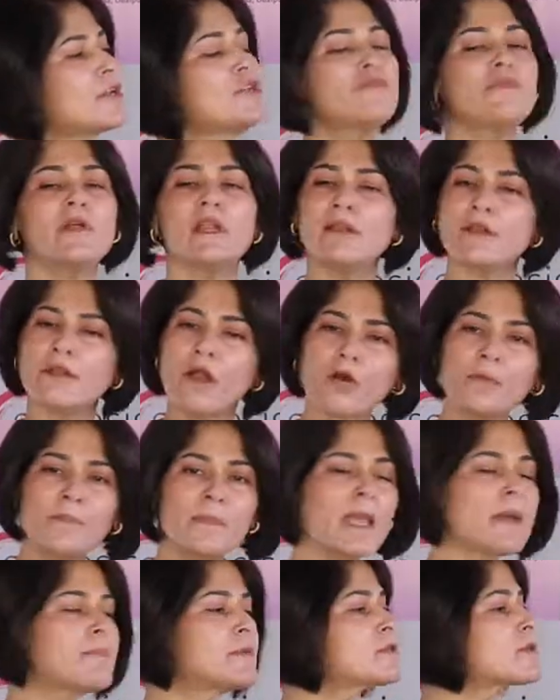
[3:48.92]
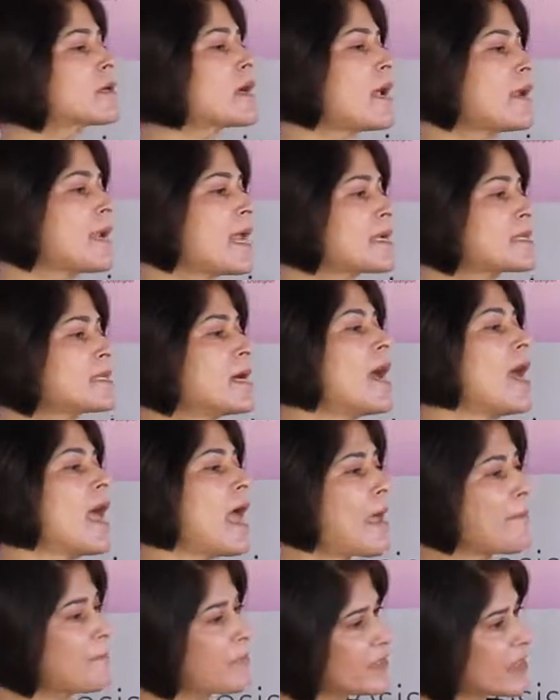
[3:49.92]
that you will not be able to connect
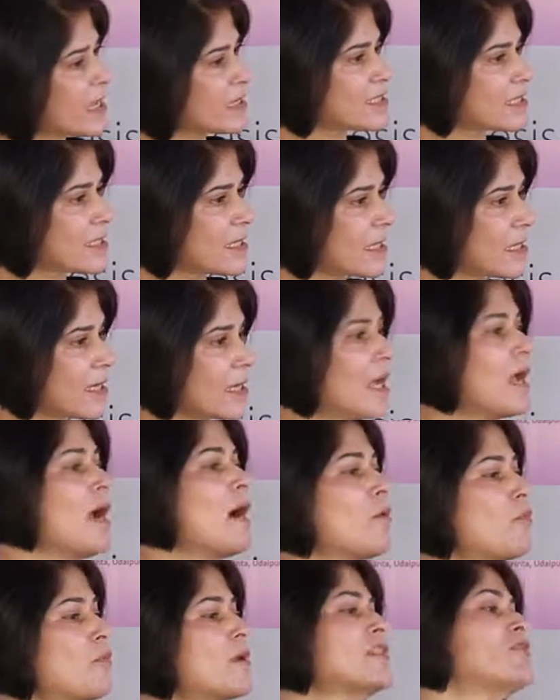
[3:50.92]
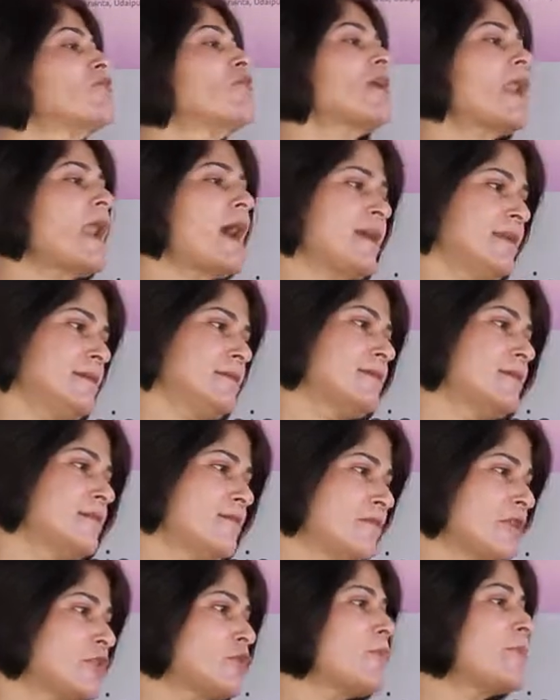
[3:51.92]
empathetically with your client,
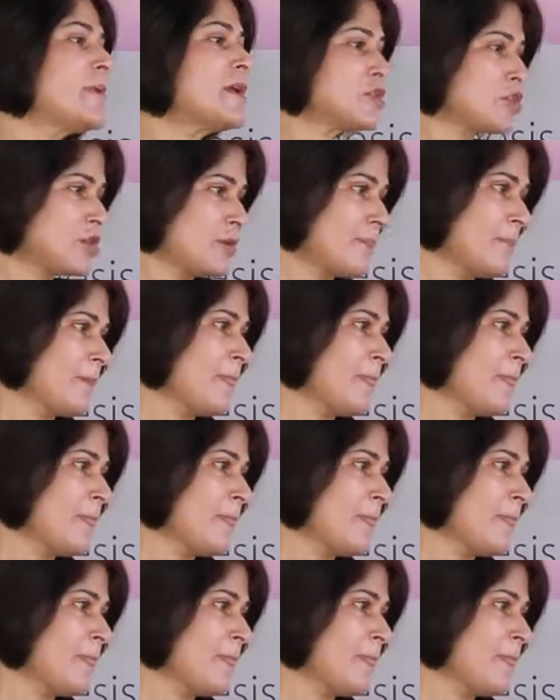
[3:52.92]
with your patient.